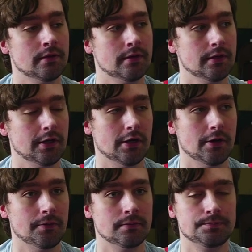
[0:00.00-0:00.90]
You know,
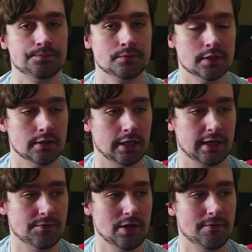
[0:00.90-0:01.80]
like
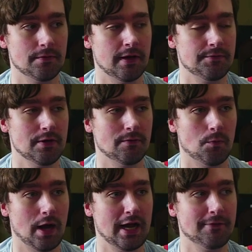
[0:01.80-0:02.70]
if you have if you have a
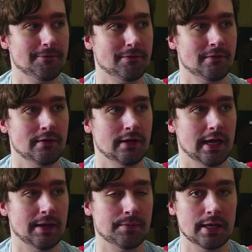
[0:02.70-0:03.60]
wife
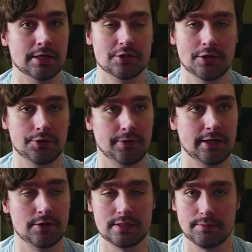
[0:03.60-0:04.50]
and and children
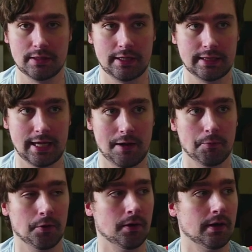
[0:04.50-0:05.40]
or something like that,
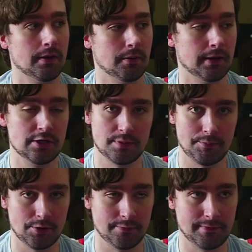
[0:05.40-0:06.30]
where or each member
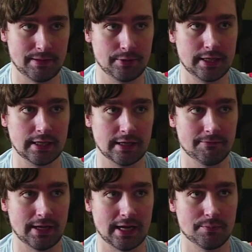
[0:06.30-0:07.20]
of the family can give
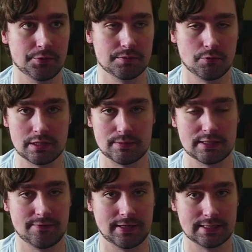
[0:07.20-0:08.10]
the animals more
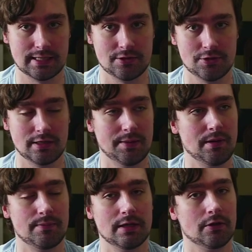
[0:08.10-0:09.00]
specific attention, that might
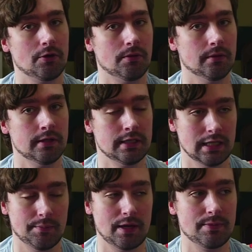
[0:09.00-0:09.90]
be a little that
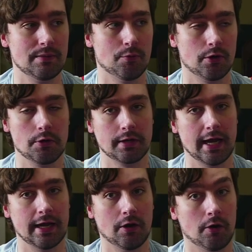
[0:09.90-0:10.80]
might be more
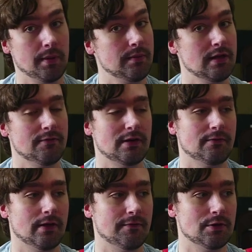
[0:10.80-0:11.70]
okay. Or maybe even if,
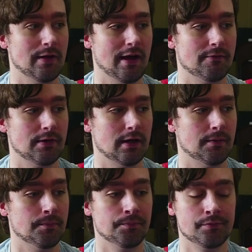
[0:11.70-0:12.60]
if you have uh,
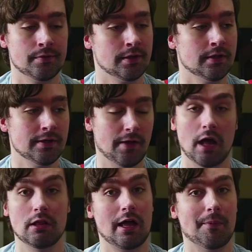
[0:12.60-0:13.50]
a
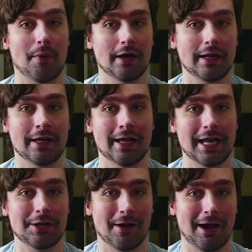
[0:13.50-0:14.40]
lot of money and
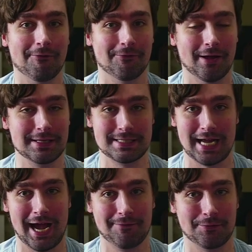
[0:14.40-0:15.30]
you have a
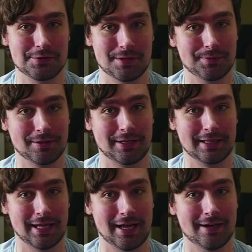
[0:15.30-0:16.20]
staff or something like
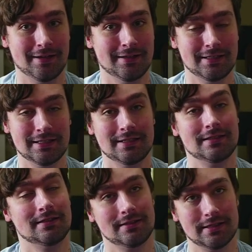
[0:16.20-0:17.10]
that,
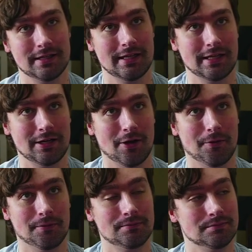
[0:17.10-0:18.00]
you know,
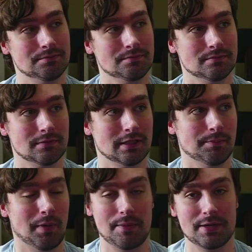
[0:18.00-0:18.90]

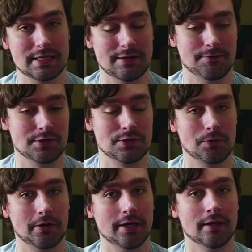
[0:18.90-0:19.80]
might be a different
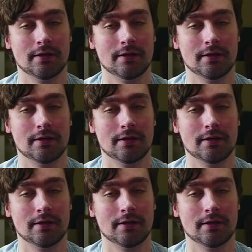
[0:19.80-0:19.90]
story.